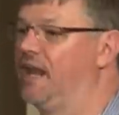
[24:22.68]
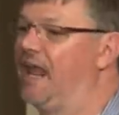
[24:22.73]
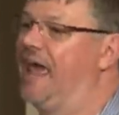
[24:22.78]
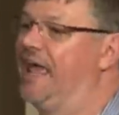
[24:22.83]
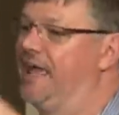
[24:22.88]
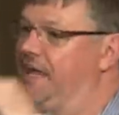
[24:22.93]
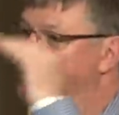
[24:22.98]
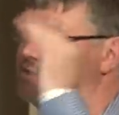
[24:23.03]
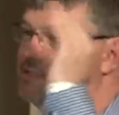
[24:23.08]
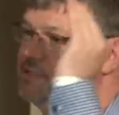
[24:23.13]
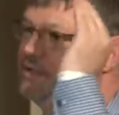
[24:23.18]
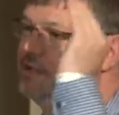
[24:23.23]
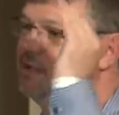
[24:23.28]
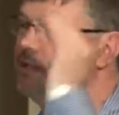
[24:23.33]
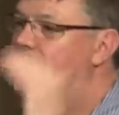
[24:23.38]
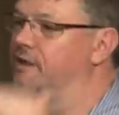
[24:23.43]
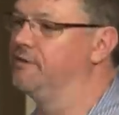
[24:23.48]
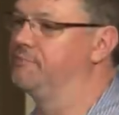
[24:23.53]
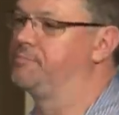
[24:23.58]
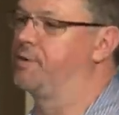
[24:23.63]
layers
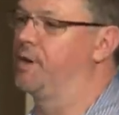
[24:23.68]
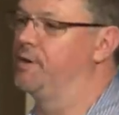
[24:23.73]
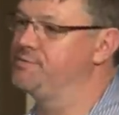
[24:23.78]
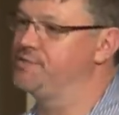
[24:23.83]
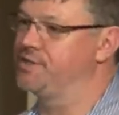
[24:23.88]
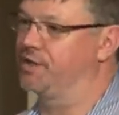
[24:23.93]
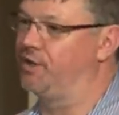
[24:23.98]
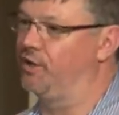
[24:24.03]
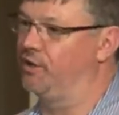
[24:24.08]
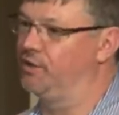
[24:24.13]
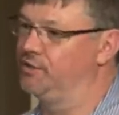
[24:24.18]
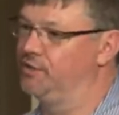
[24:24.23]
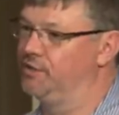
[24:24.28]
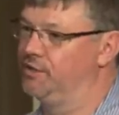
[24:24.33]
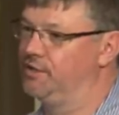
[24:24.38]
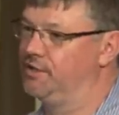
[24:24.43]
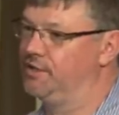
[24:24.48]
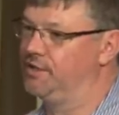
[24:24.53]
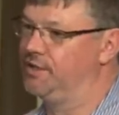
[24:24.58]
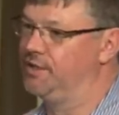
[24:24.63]
of protocol,
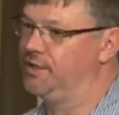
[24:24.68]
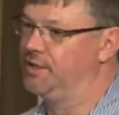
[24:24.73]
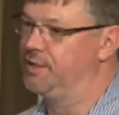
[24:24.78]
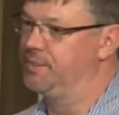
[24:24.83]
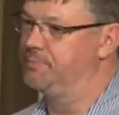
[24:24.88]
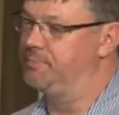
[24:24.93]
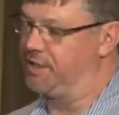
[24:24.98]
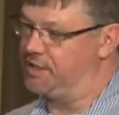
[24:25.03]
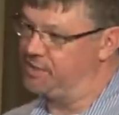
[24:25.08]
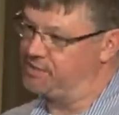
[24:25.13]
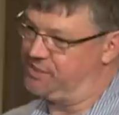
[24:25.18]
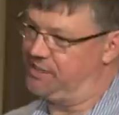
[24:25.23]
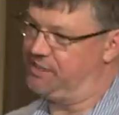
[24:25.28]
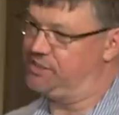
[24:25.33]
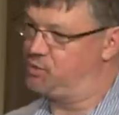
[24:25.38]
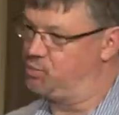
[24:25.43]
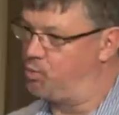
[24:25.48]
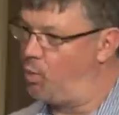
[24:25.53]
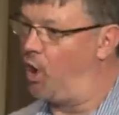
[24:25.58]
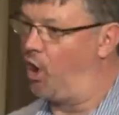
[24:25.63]
because
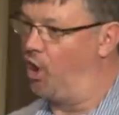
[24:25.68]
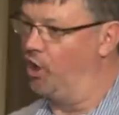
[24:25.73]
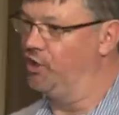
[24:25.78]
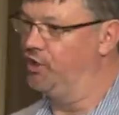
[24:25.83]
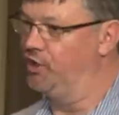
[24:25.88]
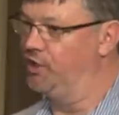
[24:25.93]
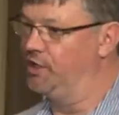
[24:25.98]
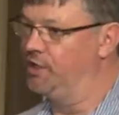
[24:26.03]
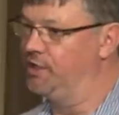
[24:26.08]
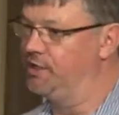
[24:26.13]
each one